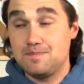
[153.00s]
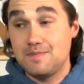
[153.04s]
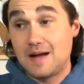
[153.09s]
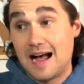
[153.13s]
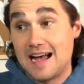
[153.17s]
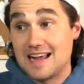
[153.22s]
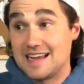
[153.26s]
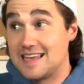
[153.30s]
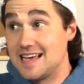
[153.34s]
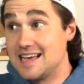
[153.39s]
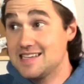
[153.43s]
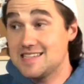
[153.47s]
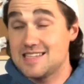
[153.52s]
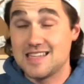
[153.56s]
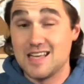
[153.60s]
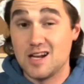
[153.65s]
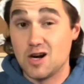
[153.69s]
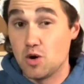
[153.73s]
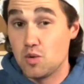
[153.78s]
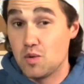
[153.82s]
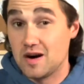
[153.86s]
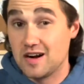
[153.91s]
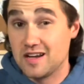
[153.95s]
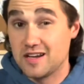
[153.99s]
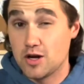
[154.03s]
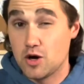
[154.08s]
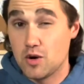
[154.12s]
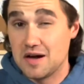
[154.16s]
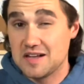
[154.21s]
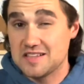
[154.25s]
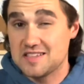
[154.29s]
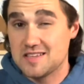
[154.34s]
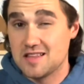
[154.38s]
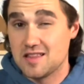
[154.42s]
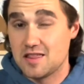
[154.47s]
I guess they don't want to go
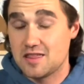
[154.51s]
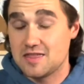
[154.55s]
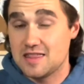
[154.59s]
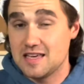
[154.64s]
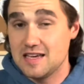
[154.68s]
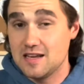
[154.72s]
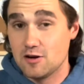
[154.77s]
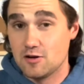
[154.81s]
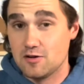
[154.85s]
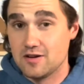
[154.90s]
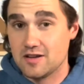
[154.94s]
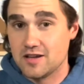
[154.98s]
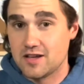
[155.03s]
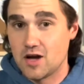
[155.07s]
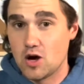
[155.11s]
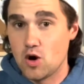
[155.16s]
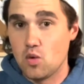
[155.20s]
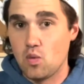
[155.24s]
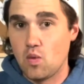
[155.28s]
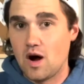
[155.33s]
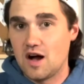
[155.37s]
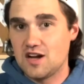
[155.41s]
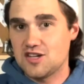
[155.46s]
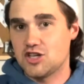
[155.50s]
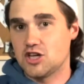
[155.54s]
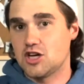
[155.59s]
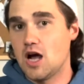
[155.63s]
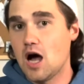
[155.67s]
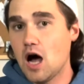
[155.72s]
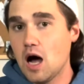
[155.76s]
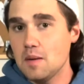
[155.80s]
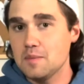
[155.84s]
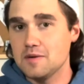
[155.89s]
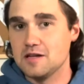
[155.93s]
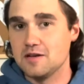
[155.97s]
out to the theater to go watch a
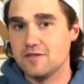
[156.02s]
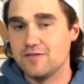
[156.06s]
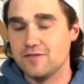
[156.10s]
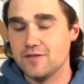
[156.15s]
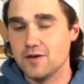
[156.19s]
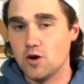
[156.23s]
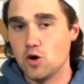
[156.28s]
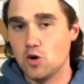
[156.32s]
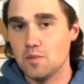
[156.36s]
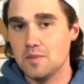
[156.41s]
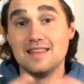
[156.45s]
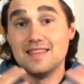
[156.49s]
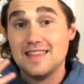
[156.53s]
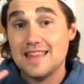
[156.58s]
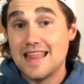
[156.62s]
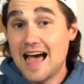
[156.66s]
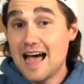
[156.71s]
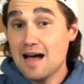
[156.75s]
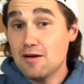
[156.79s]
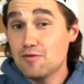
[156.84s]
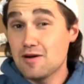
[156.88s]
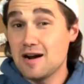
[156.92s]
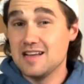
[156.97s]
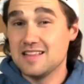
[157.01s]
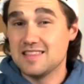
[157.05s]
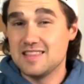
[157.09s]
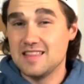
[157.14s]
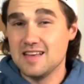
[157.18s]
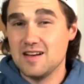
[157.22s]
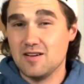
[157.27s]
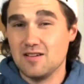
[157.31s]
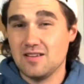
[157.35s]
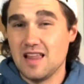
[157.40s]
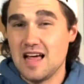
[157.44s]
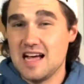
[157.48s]
comedy film. And that right
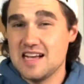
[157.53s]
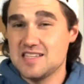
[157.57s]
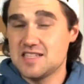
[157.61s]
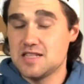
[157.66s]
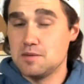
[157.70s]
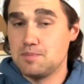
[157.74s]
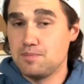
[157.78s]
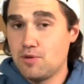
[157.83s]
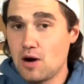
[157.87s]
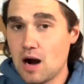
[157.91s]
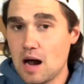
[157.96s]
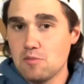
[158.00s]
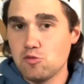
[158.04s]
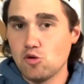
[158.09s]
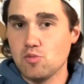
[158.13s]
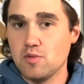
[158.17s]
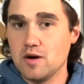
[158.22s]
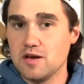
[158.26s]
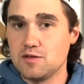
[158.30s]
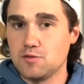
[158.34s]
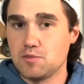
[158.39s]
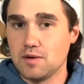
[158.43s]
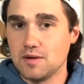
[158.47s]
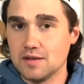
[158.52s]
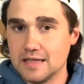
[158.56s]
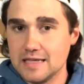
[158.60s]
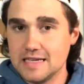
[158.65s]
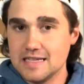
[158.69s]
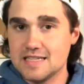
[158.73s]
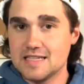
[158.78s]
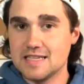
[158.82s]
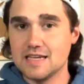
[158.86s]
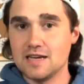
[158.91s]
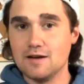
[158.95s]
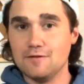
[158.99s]
there lies the problem with
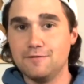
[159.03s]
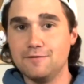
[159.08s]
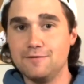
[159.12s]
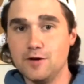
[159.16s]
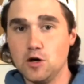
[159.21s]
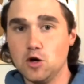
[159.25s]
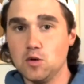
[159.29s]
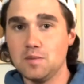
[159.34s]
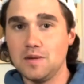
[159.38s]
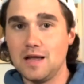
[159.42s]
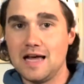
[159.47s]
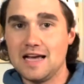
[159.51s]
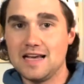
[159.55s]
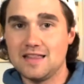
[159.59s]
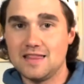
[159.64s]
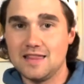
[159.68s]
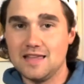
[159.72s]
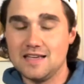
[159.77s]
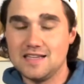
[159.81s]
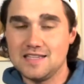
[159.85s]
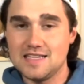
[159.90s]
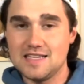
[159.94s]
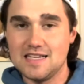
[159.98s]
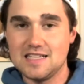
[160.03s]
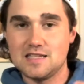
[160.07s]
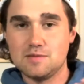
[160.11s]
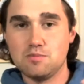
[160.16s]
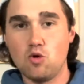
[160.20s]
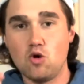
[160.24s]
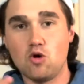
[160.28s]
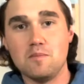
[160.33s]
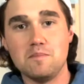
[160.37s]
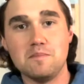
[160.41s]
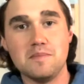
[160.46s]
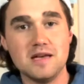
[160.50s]
releasing a film like this that's
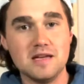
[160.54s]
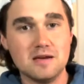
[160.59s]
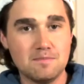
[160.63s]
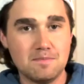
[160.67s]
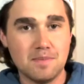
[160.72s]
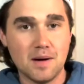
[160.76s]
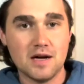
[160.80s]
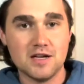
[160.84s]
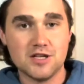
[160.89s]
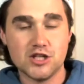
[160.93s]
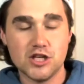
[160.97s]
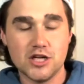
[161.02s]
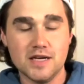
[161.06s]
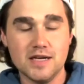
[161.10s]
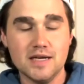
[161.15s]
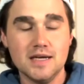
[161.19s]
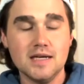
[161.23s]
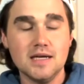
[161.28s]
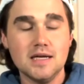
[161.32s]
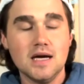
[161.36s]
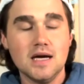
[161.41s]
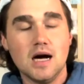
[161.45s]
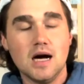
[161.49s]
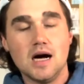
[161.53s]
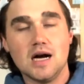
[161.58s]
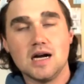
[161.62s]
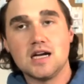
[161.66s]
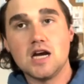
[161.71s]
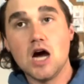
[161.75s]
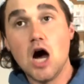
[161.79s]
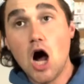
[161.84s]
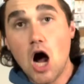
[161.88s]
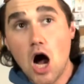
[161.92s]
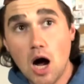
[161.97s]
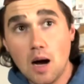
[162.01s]
more mid-budget
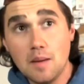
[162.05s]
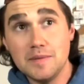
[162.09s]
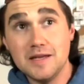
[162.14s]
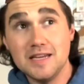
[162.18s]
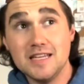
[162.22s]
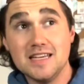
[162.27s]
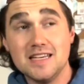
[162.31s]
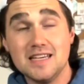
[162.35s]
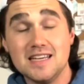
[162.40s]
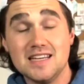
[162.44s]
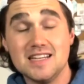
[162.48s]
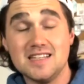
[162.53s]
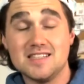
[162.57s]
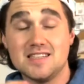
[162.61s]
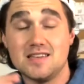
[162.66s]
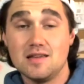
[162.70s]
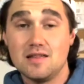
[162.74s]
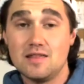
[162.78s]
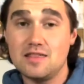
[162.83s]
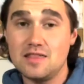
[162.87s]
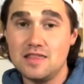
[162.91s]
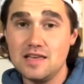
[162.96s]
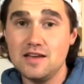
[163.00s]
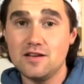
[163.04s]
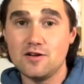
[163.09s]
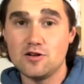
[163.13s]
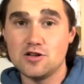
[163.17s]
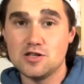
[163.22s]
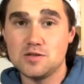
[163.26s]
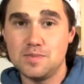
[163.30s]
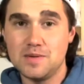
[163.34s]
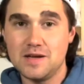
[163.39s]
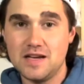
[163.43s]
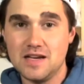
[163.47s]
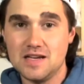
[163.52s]
comedy into
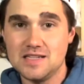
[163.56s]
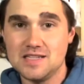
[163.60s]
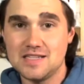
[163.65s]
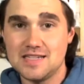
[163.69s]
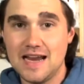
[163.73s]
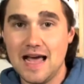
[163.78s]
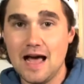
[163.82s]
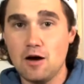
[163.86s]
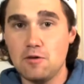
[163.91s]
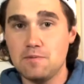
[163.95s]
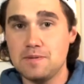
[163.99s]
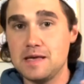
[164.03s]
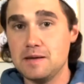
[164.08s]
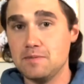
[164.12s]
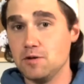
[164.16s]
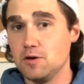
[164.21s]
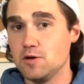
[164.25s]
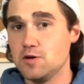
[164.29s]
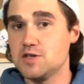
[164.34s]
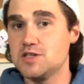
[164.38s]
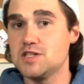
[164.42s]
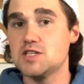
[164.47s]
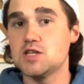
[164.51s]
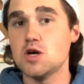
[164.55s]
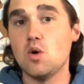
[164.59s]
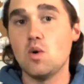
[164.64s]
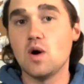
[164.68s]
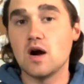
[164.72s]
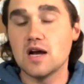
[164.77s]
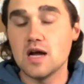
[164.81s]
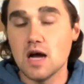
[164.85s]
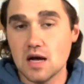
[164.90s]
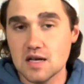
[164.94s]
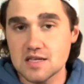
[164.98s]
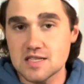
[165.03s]
theaters, because now people are so
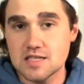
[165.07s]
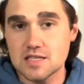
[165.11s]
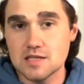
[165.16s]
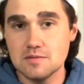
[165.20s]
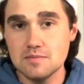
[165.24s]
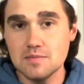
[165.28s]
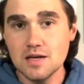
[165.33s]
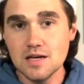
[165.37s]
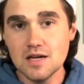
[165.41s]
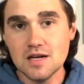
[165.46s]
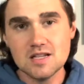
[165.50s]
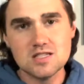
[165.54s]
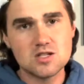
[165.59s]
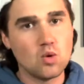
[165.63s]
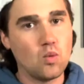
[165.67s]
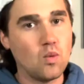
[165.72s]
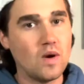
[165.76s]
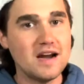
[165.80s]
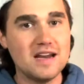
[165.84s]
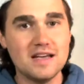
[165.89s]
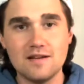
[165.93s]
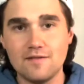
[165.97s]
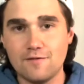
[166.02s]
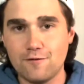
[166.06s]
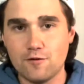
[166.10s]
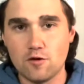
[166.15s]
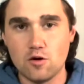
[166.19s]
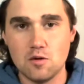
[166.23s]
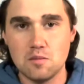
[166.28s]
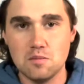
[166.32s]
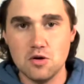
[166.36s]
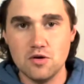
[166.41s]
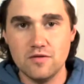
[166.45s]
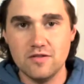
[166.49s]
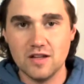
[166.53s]
accustomed to waiting for a
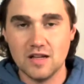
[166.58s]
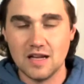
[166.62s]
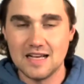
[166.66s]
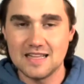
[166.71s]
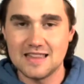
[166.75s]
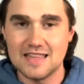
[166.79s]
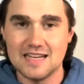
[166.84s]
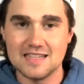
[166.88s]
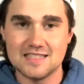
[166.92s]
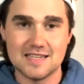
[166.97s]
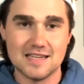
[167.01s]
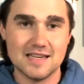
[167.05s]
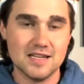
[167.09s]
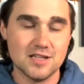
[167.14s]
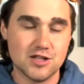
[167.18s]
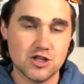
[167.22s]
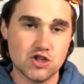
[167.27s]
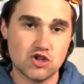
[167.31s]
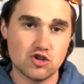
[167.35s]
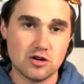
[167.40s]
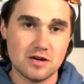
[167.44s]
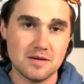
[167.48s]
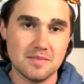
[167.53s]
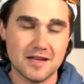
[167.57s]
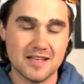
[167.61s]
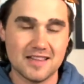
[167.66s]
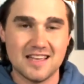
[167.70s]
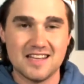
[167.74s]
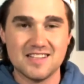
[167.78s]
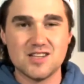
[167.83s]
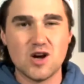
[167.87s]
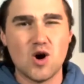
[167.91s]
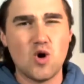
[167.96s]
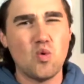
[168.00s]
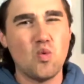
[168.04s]
movie like that to hit streaming. They
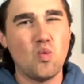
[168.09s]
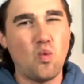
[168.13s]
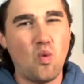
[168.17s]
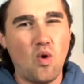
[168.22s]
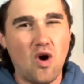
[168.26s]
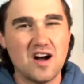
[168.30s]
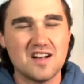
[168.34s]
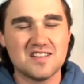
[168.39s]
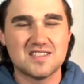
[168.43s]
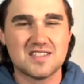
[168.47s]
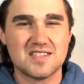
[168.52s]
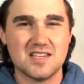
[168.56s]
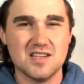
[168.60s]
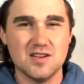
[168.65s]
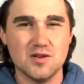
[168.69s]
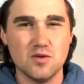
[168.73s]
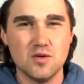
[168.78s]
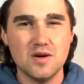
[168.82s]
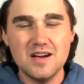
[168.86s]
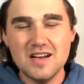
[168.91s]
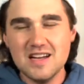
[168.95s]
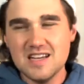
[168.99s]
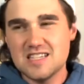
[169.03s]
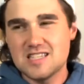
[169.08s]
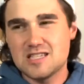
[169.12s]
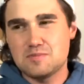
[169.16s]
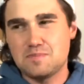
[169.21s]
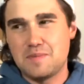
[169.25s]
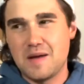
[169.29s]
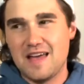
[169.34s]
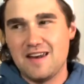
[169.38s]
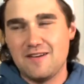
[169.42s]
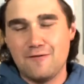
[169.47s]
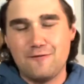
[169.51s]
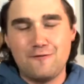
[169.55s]
don't want to
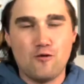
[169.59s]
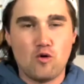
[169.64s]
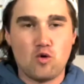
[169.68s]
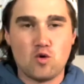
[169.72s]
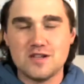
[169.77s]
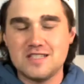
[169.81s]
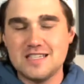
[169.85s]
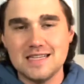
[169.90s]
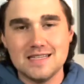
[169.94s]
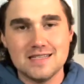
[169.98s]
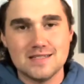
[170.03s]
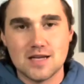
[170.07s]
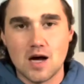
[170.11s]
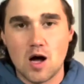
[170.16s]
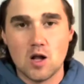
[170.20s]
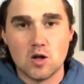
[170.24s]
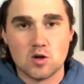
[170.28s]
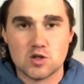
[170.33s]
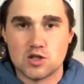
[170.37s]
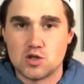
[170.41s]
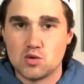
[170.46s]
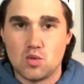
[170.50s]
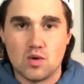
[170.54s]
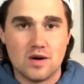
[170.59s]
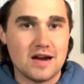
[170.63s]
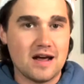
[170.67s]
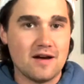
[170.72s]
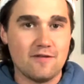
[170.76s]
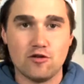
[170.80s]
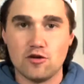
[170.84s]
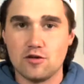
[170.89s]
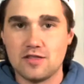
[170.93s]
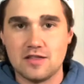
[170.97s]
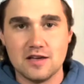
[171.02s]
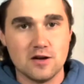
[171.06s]
spend $14 or
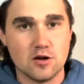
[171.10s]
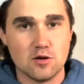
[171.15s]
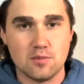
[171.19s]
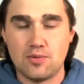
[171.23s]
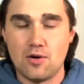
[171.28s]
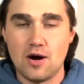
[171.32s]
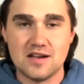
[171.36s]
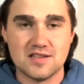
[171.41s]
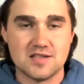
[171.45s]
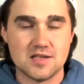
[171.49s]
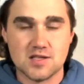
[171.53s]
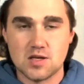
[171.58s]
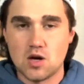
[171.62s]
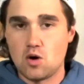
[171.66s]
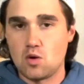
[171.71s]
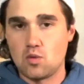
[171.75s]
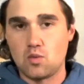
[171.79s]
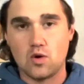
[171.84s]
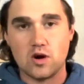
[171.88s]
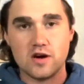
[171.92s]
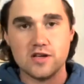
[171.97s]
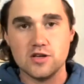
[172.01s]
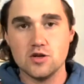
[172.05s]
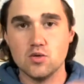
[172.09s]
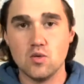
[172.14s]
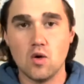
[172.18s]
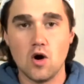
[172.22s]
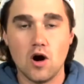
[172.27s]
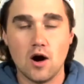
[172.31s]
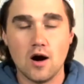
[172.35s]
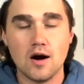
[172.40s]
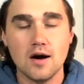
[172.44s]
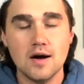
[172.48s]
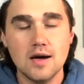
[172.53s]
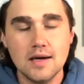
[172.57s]
whatever theater prices are where you
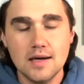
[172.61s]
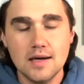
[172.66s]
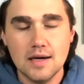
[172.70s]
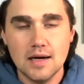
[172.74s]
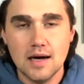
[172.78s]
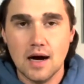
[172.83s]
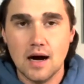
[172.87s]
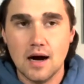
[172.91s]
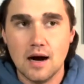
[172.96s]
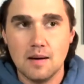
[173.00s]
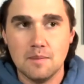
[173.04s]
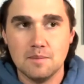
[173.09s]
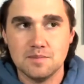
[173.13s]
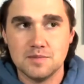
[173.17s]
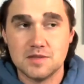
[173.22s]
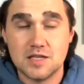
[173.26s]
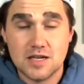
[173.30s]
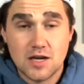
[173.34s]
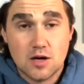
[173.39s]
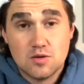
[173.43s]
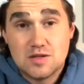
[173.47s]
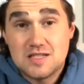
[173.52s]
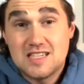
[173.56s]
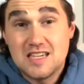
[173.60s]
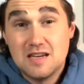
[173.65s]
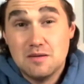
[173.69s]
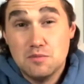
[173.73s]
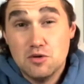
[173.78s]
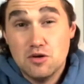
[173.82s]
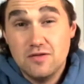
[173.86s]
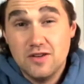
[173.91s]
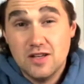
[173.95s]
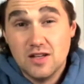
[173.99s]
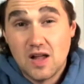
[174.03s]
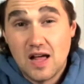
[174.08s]
are to go see a
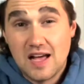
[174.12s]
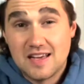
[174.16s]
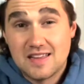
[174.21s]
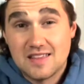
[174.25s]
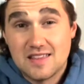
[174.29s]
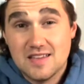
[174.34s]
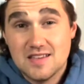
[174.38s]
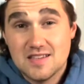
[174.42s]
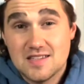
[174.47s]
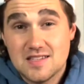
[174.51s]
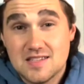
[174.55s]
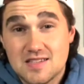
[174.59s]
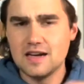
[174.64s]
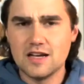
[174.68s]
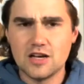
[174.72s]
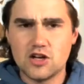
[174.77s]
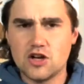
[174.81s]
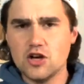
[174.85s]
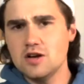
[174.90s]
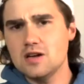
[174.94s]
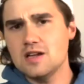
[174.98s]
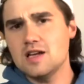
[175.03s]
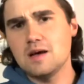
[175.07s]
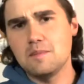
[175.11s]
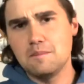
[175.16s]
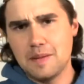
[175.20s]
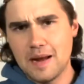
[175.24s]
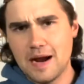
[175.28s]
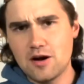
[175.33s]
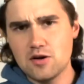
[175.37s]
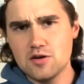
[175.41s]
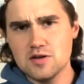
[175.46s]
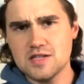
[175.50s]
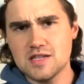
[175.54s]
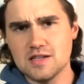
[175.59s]
movie like this. And a good
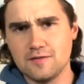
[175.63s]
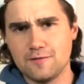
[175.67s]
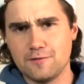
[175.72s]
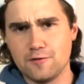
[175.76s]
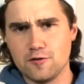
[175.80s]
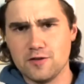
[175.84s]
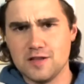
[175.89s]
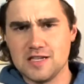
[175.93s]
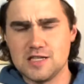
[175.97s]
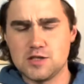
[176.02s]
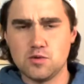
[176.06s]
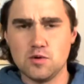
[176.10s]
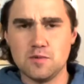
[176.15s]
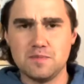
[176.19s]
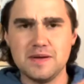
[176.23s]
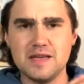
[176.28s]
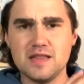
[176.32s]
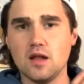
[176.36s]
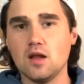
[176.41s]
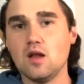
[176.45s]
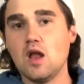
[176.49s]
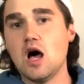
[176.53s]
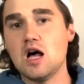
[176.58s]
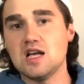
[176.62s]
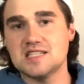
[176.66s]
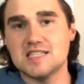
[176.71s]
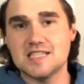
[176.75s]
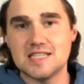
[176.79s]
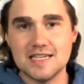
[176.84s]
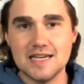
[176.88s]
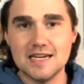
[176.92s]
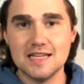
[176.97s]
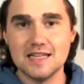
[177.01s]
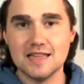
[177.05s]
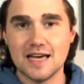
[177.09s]
comparison for this would be The Lost
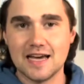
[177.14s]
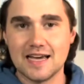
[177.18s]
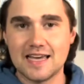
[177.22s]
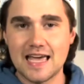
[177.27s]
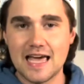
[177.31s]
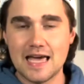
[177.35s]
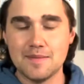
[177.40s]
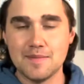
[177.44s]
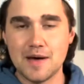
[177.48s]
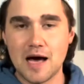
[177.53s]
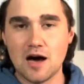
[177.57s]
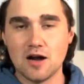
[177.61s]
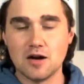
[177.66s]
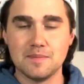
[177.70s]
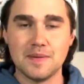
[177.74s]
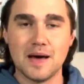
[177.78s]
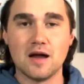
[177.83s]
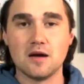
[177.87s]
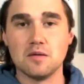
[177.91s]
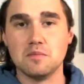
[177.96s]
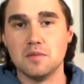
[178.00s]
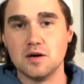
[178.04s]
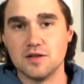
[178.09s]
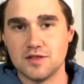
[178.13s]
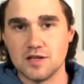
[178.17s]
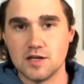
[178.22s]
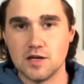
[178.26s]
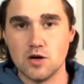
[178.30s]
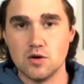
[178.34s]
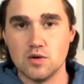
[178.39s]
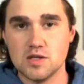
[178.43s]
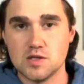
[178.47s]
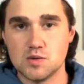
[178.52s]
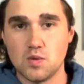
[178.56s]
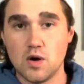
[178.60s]
City that came out about a month
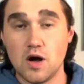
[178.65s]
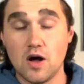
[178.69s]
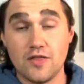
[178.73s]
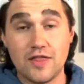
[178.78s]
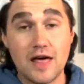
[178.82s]
ago as well.